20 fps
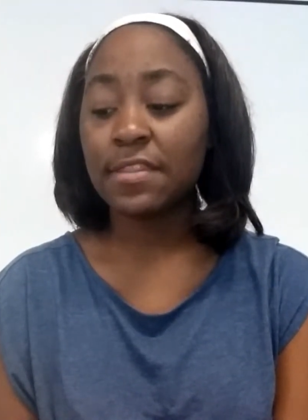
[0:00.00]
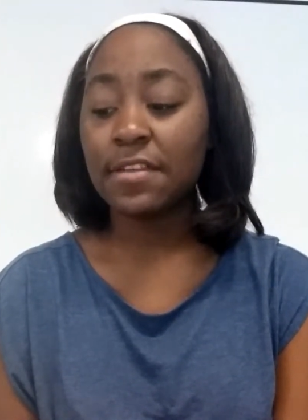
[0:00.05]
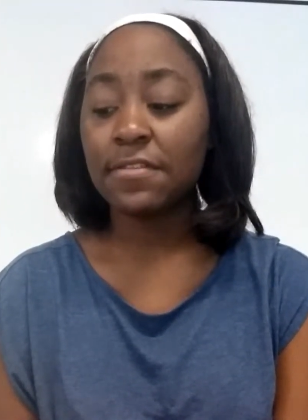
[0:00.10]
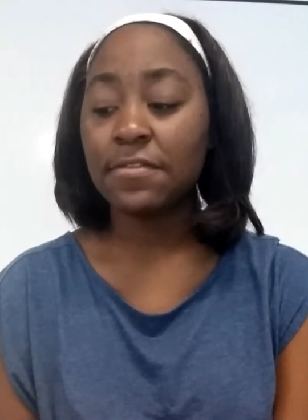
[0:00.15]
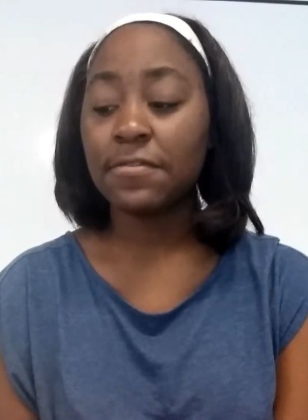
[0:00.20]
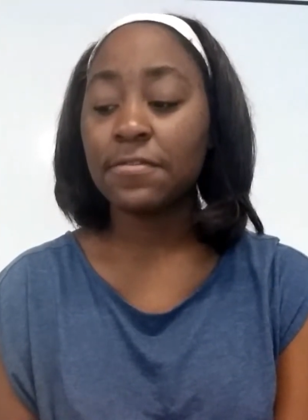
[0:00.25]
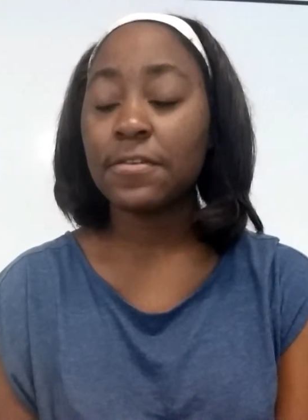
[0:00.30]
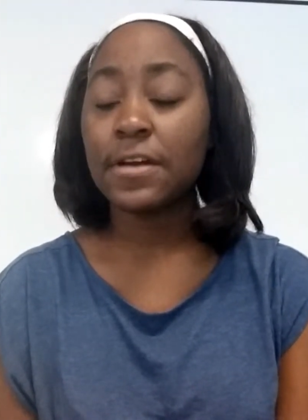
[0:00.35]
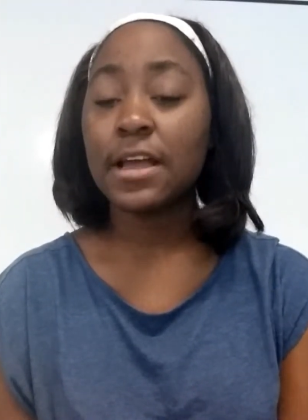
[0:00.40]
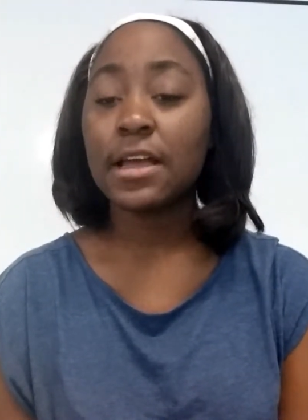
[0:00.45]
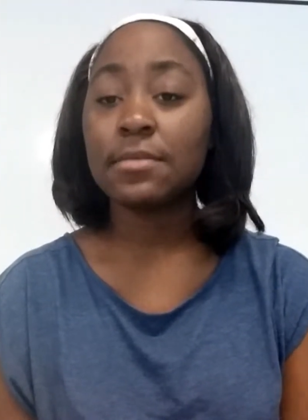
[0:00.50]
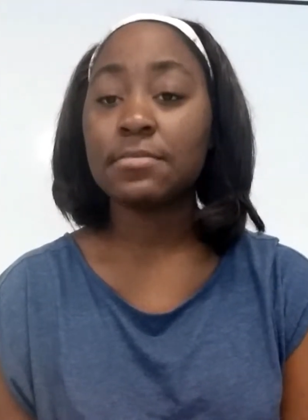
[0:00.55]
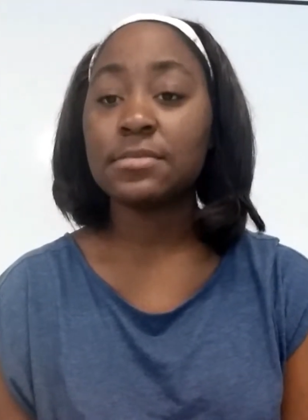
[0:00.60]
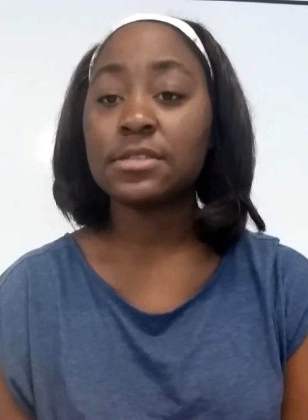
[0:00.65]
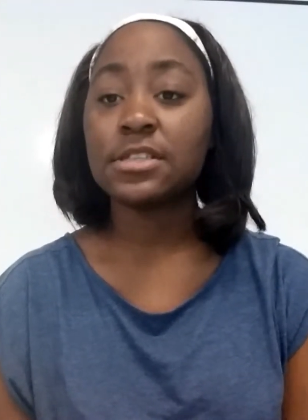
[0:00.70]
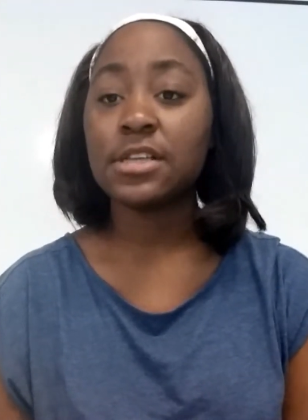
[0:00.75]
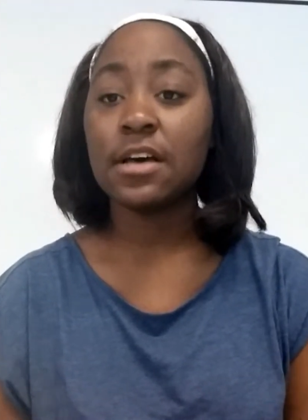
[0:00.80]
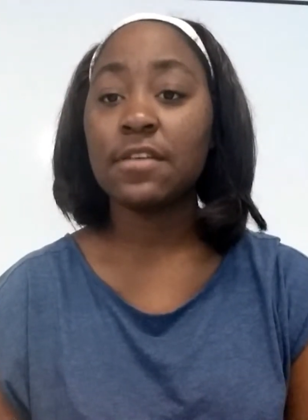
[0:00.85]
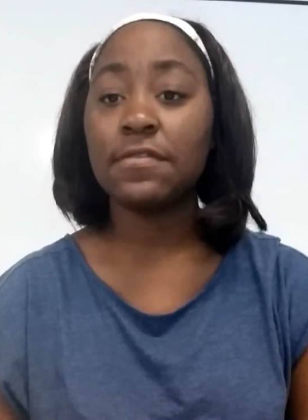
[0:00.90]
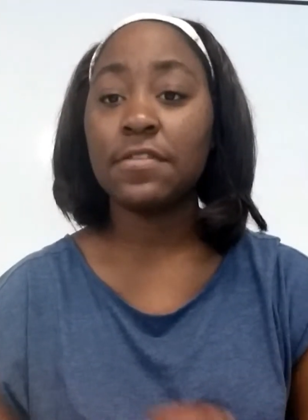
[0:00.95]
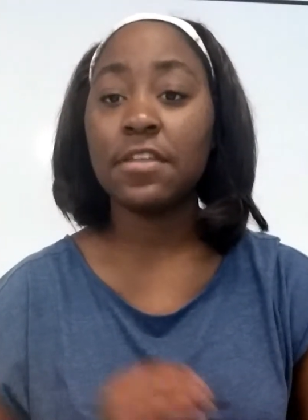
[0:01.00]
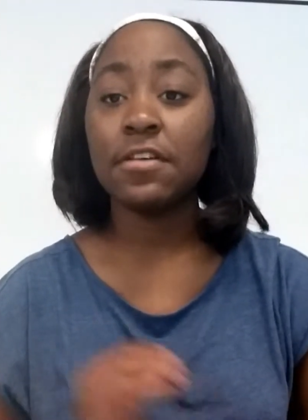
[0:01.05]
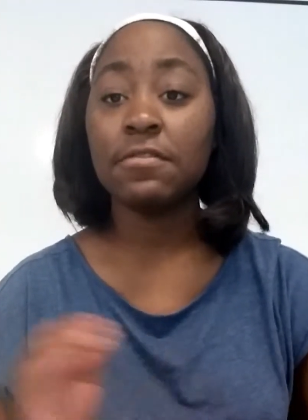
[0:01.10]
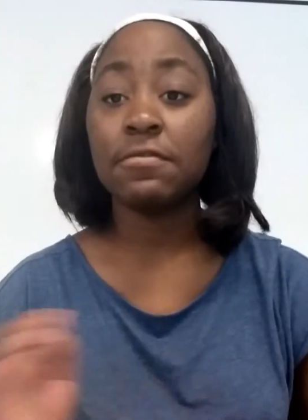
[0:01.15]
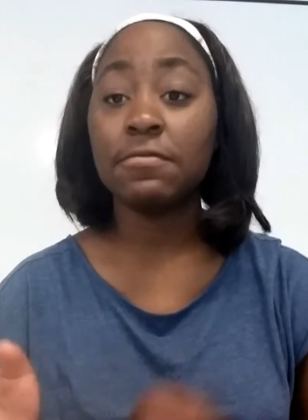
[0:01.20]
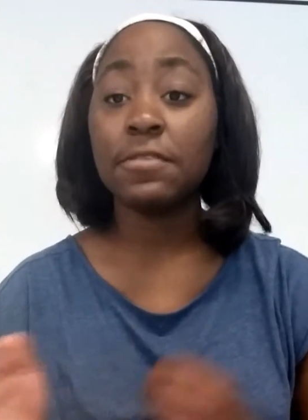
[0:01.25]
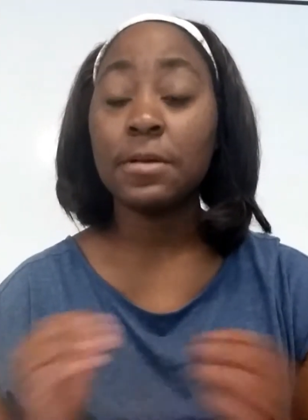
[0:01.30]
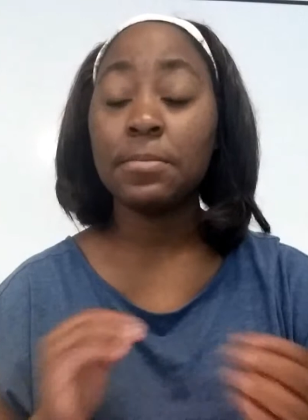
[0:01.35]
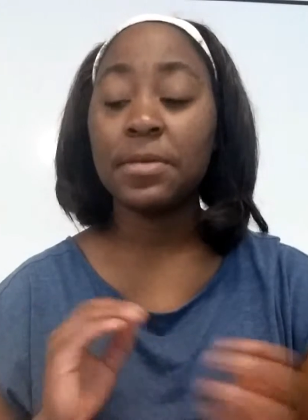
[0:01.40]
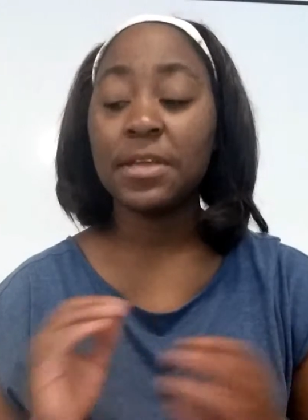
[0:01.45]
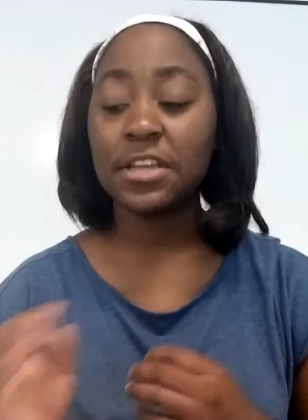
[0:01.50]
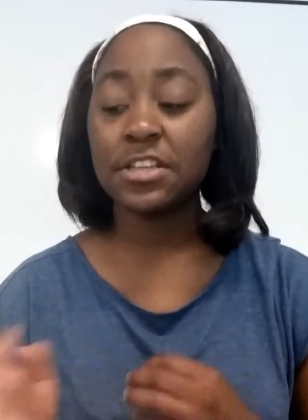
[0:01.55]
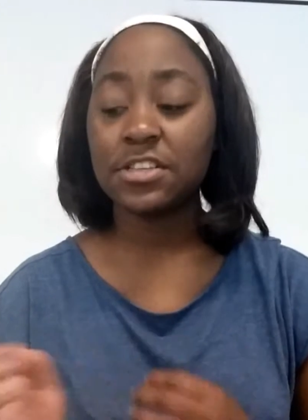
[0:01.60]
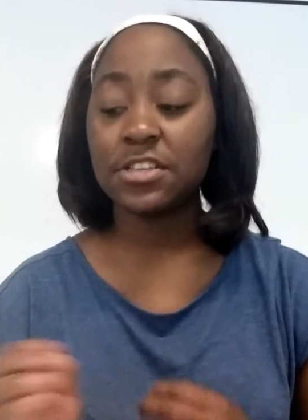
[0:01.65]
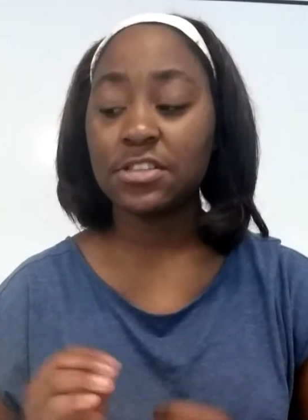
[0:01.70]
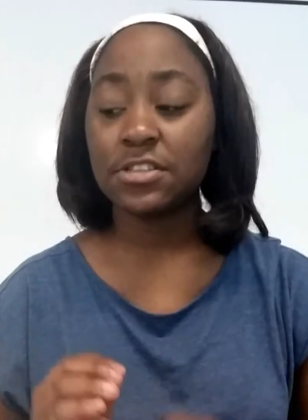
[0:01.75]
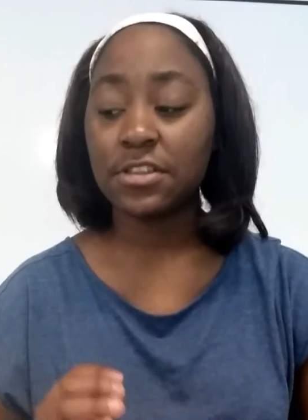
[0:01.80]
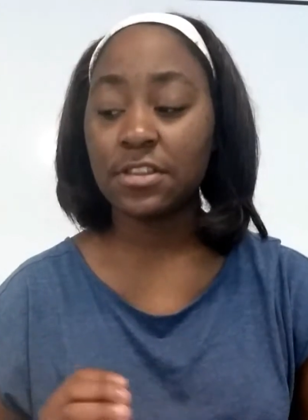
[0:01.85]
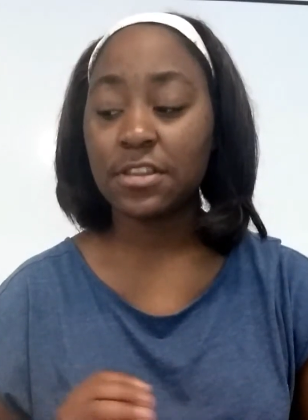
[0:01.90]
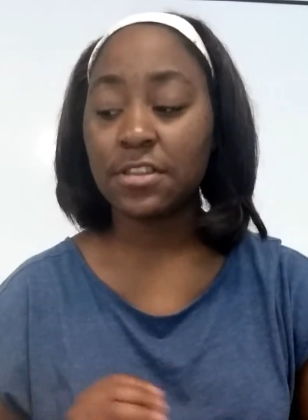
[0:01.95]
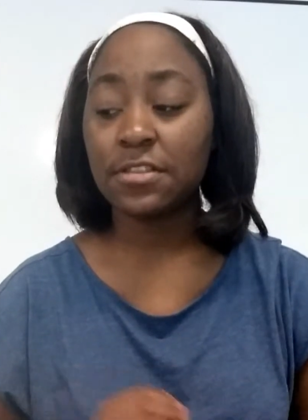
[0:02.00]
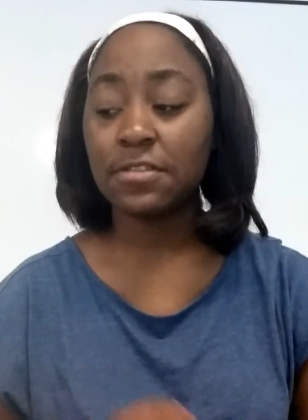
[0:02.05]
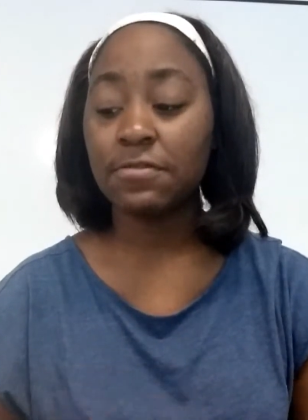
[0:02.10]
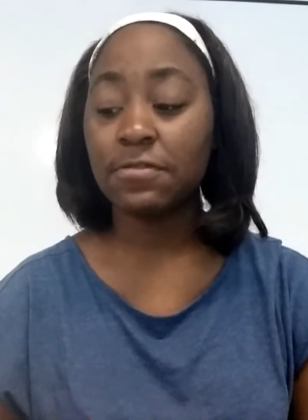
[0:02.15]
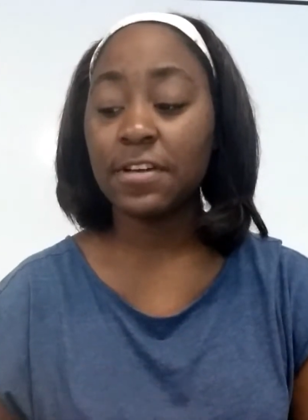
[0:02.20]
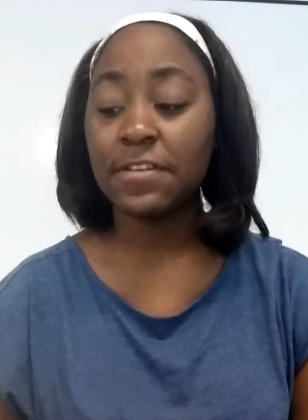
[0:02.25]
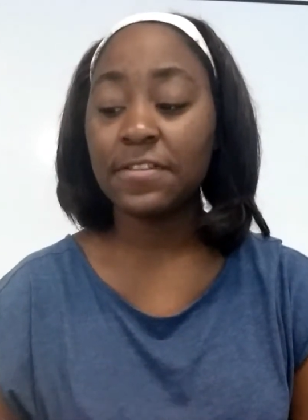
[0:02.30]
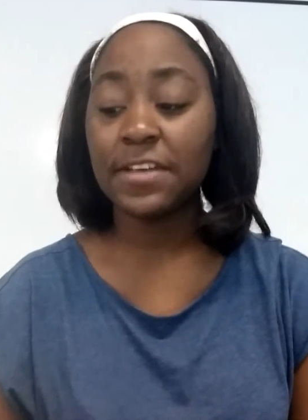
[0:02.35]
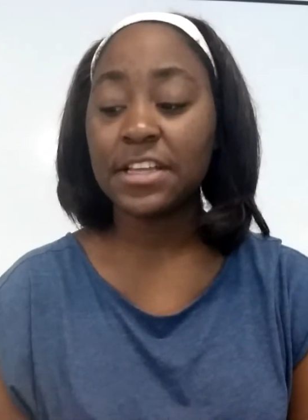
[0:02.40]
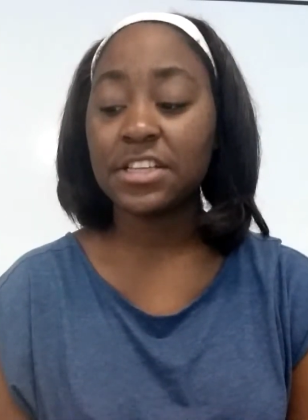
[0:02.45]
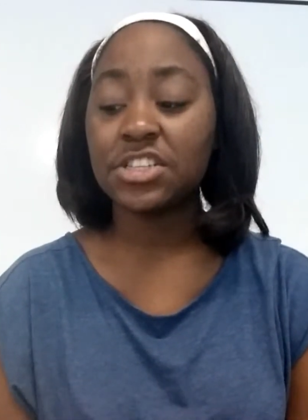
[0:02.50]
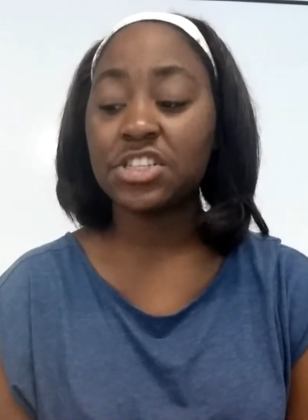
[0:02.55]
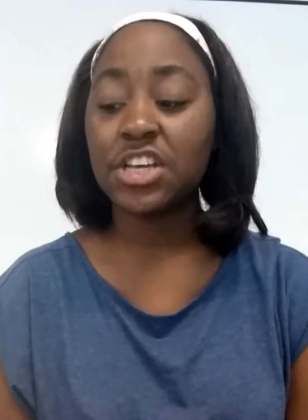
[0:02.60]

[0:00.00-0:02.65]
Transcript: the frames of the rivet